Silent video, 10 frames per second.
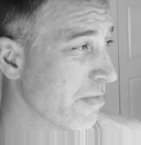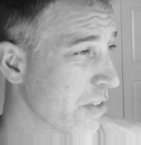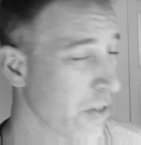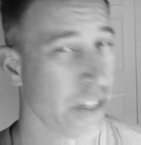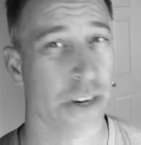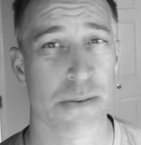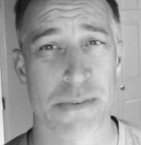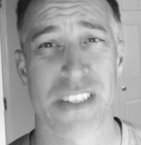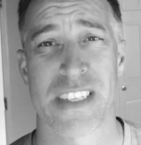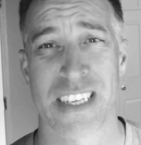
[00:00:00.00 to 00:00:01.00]
it's only
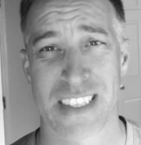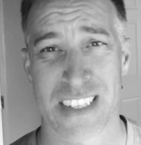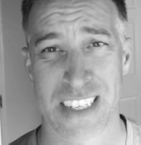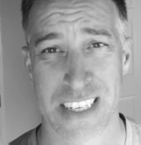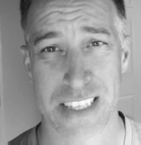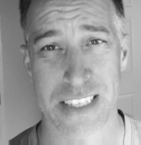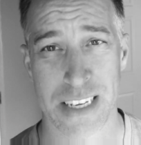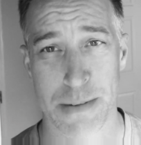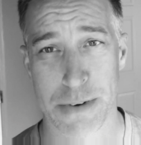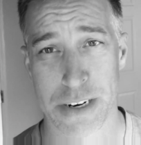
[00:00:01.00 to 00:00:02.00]
open seasonally in the
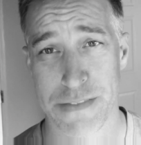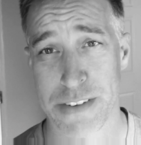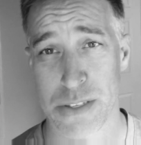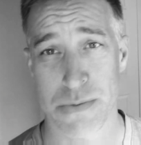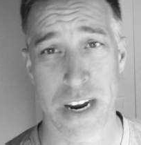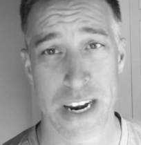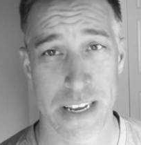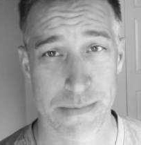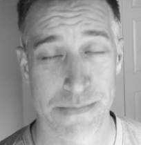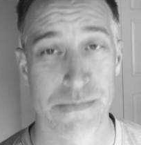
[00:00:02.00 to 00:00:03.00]
summer, and if it's
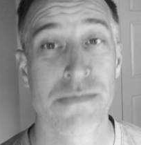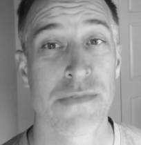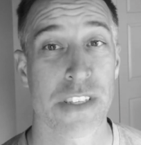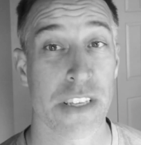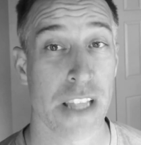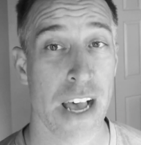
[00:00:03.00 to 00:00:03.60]
raining, good